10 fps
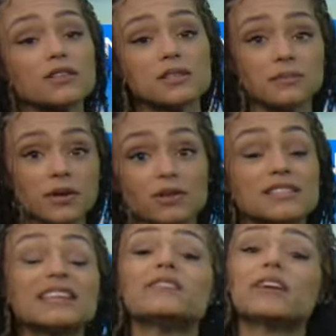to middle
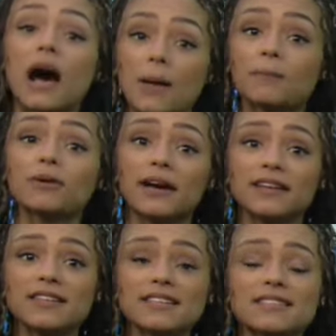to even upper
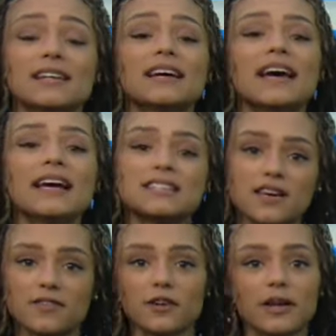90s, it's
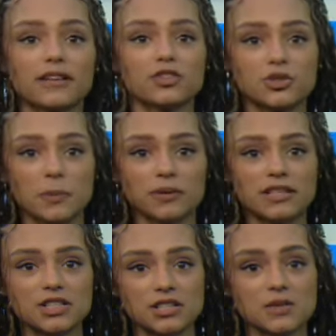going to feel like the triple
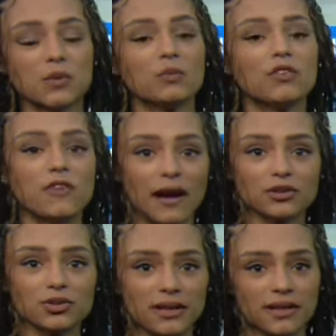digits when we
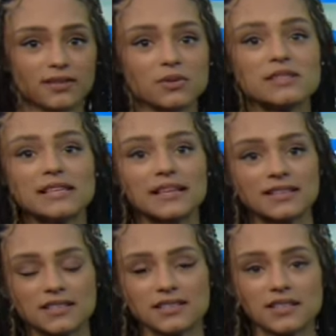factor in those heat
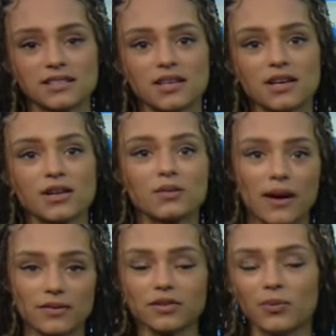indices
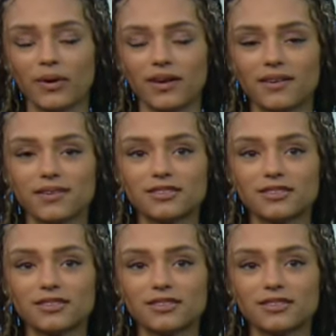throughout the week.